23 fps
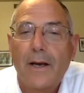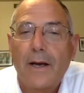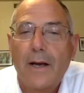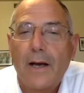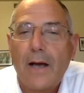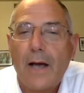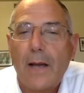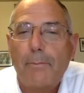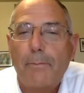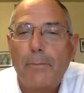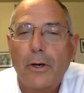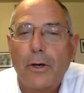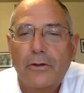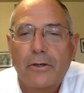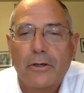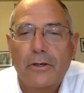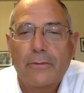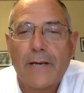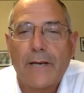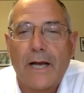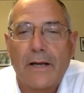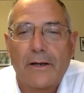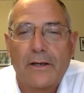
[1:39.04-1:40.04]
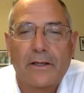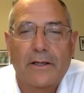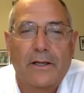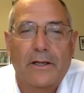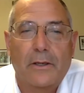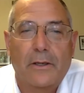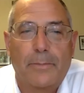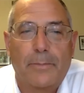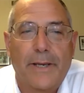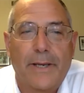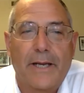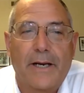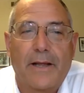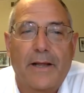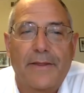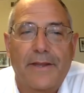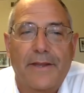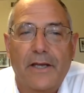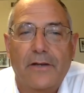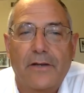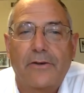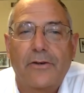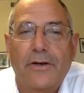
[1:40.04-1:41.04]
I poked around a little bit on
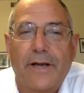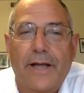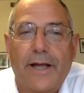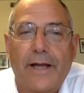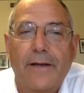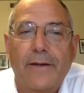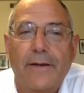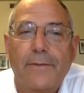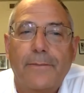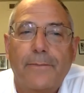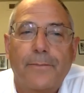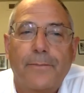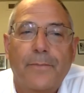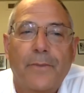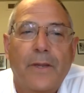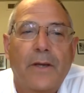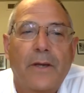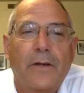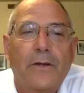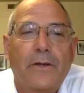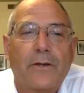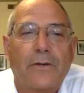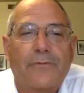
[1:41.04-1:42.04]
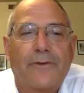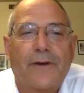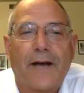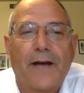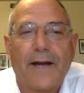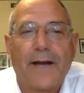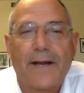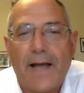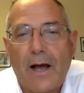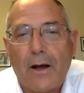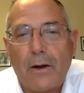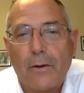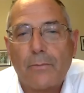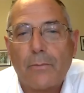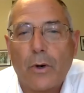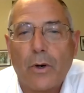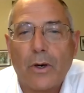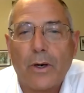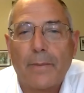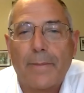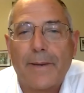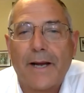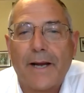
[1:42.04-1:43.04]
the internet to find out
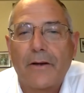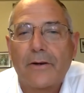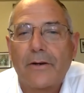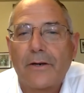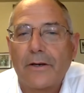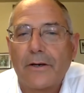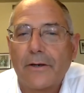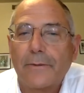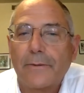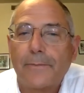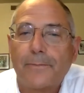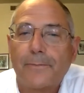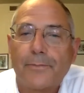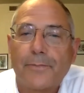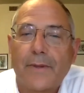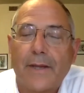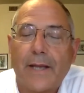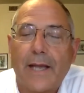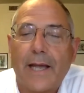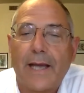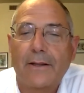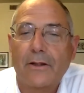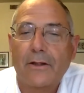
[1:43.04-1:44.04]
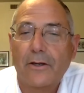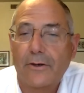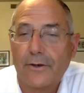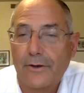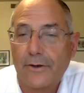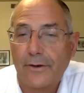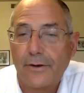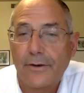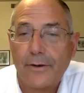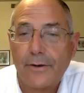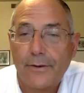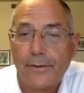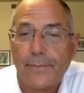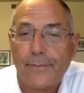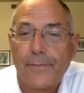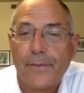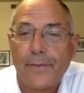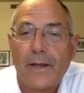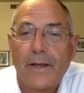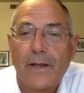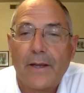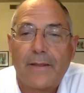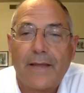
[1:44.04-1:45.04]
more about her and learn
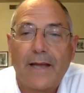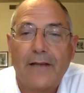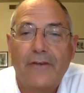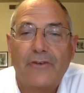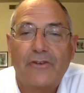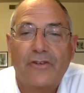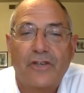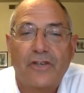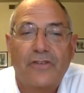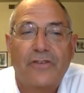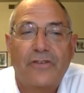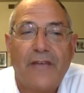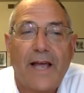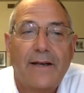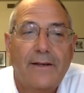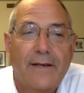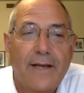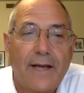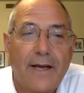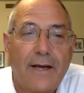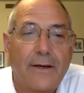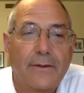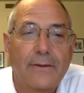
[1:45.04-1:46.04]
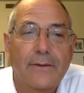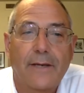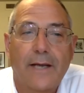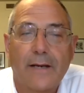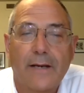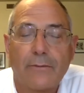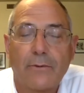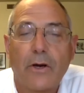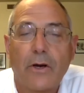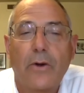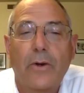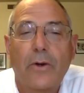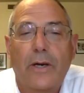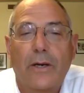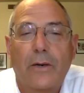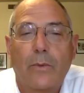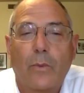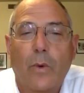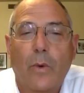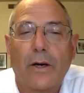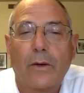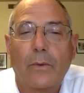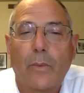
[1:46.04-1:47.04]
that she sat down and wrote it
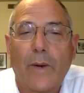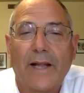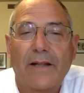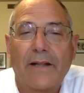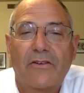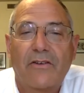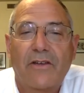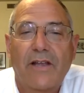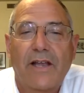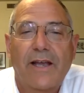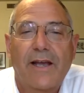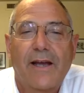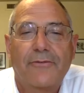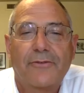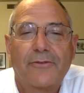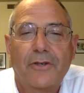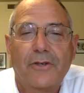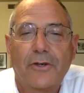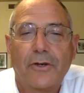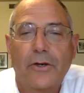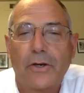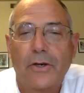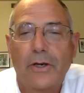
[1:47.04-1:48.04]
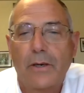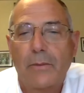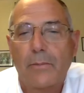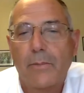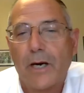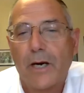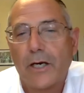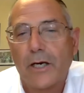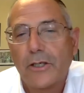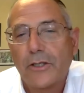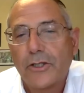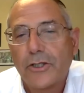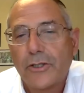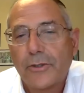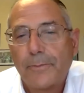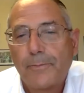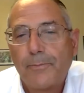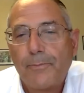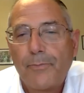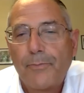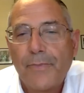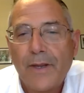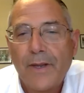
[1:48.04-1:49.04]
one Wednesday afternoon in March
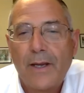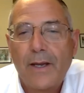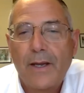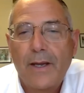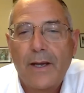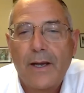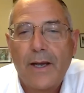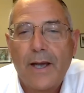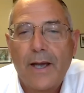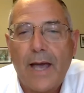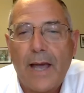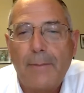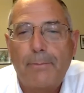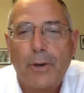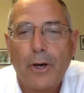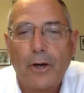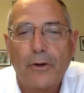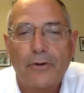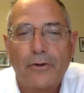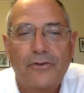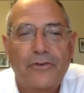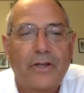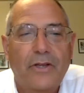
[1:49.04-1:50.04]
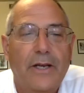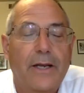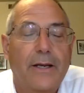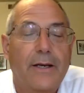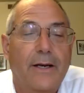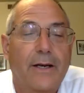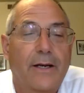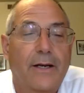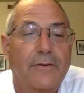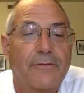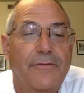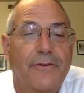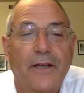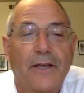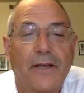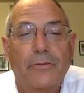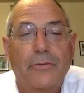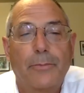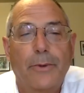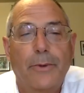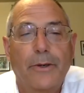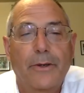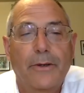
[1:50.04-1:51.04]
and posted it on
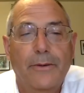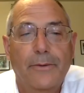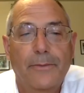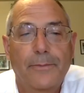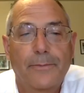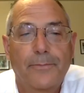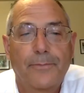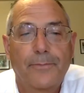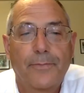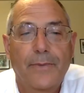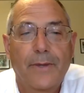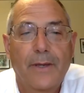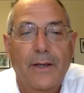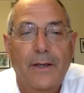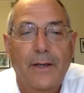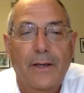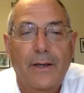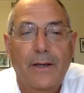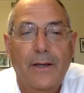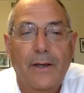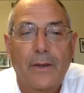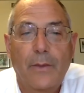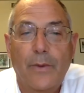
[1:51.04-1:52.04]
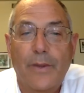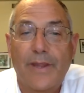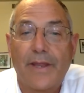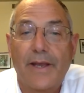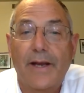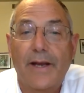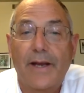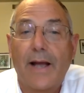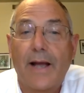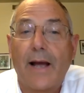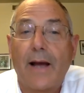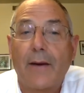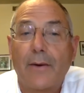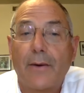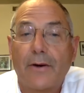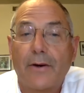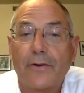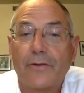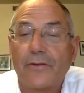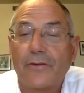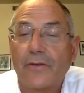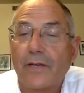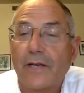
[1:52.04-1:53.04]
Facebook. Within
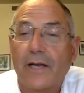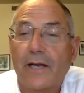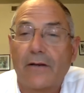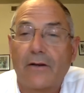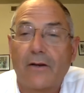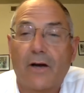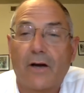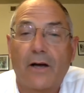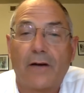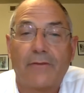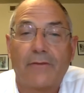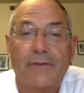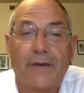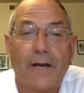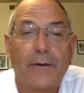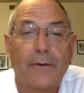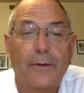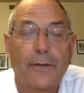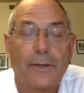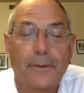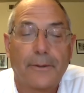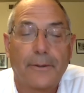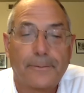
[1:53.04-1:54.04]
hours, it had gone viral.